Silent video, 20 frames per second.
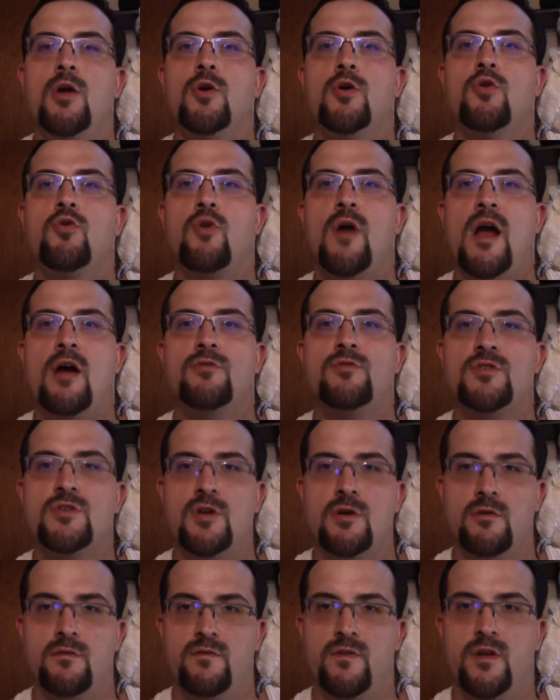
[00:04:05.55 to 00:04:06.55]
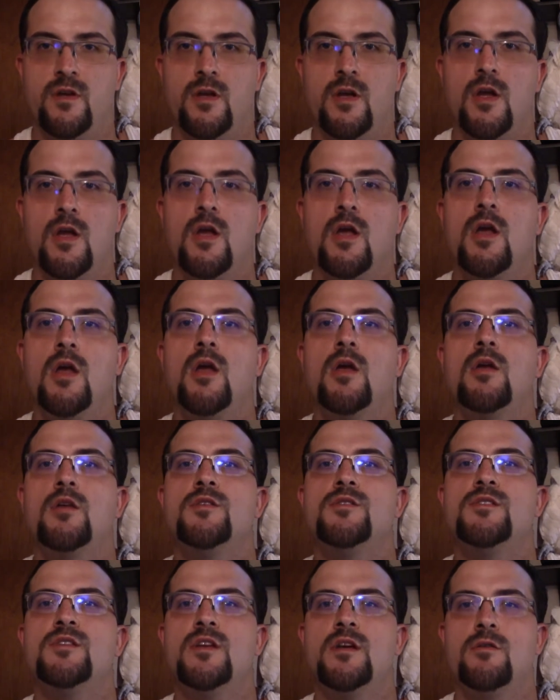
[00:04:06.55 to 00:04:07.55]
Crowd surfing.
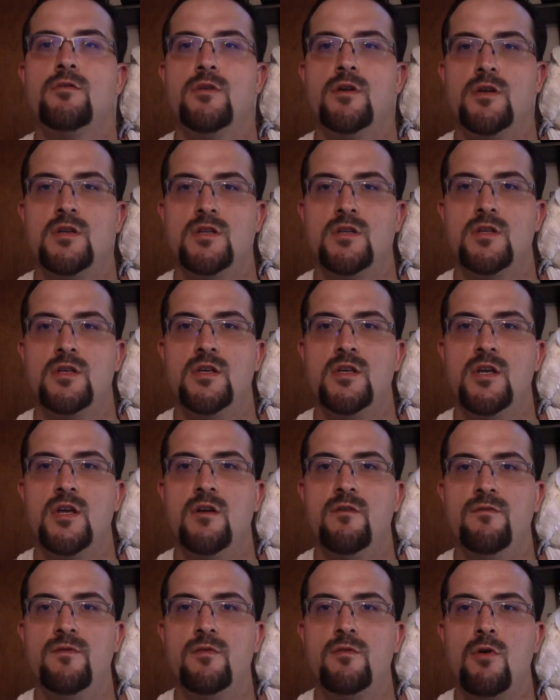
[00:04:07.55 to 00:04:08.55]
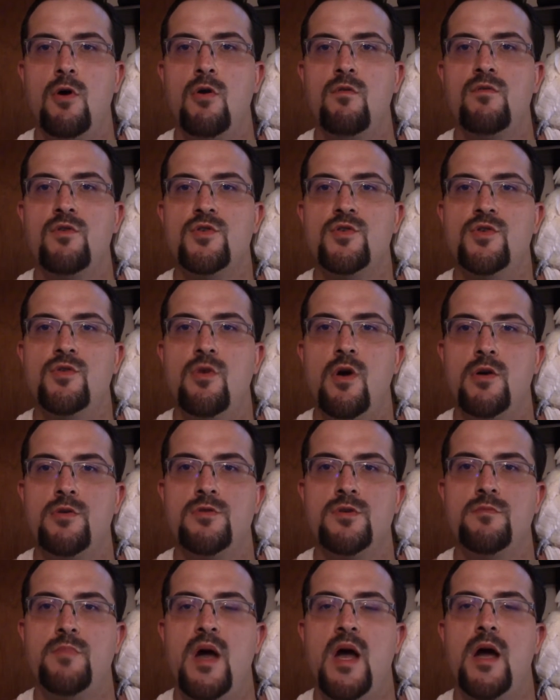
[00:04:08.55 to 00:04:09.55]
Seriously, if you're over
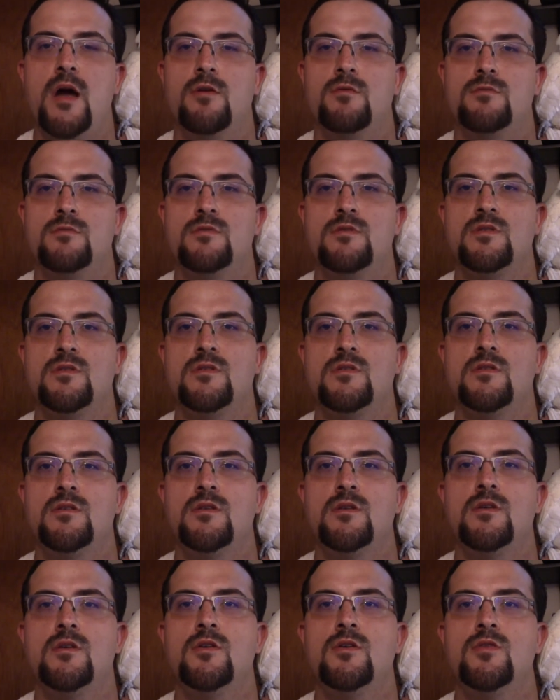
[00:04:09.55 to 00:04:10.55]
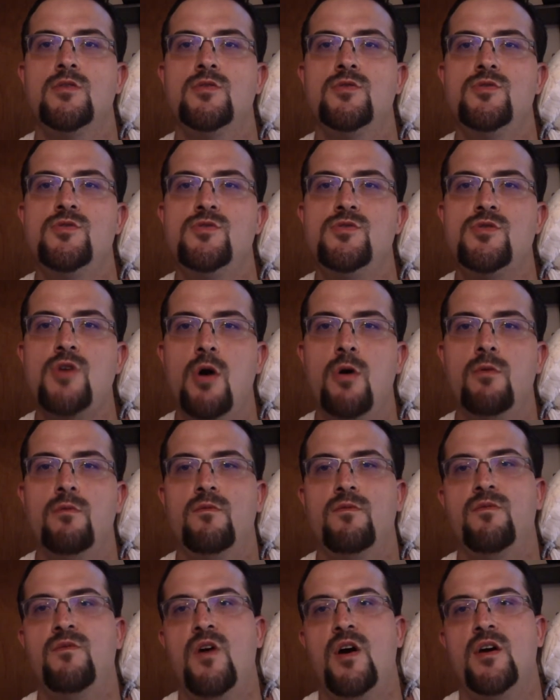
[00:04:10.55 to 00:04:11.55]
200 pounds,
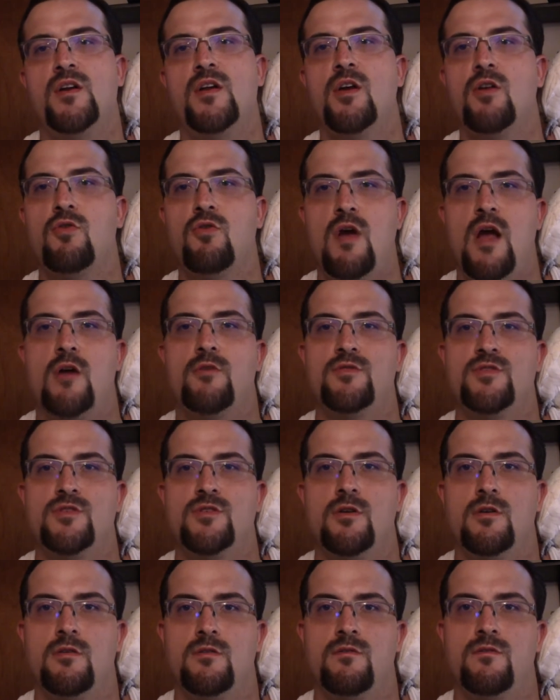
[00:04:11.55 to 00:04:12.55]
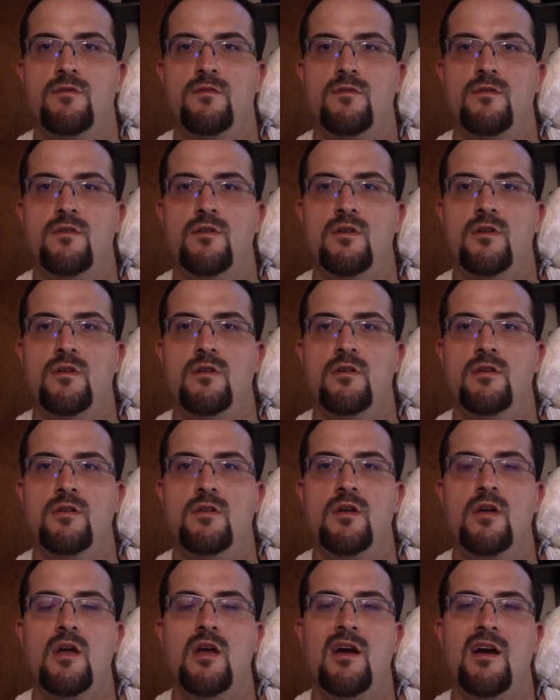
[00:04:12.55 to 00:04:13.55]
don't fucking crowd surf.
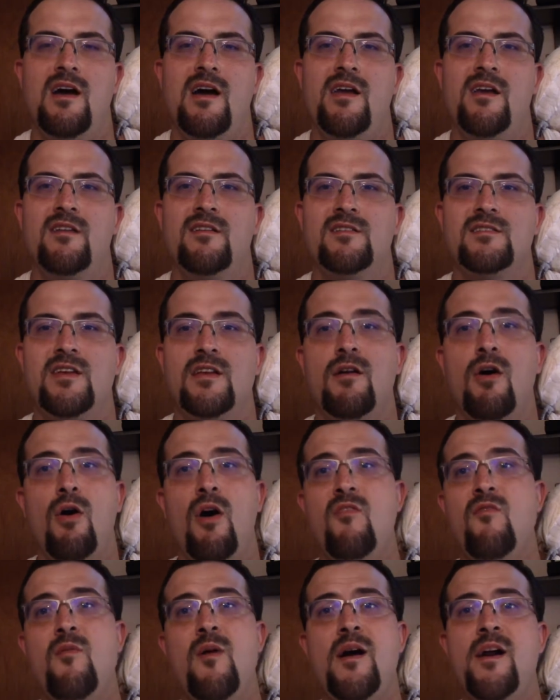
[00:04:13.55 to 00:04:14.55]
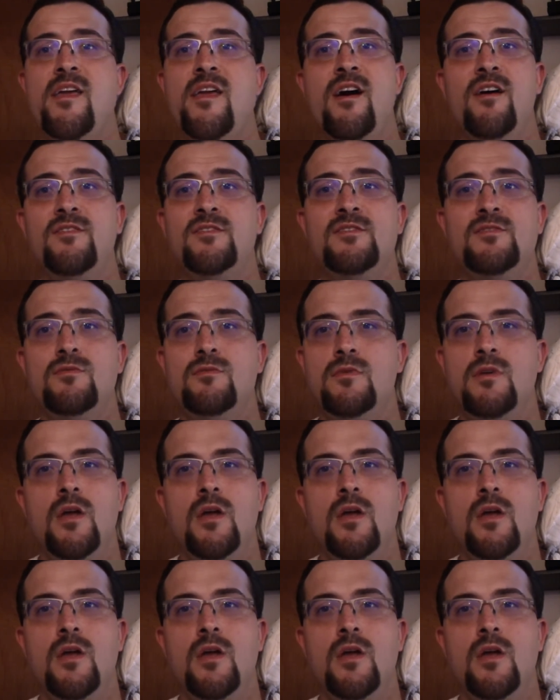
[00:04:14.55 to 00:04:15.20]
I understand. Oh, everybody else is.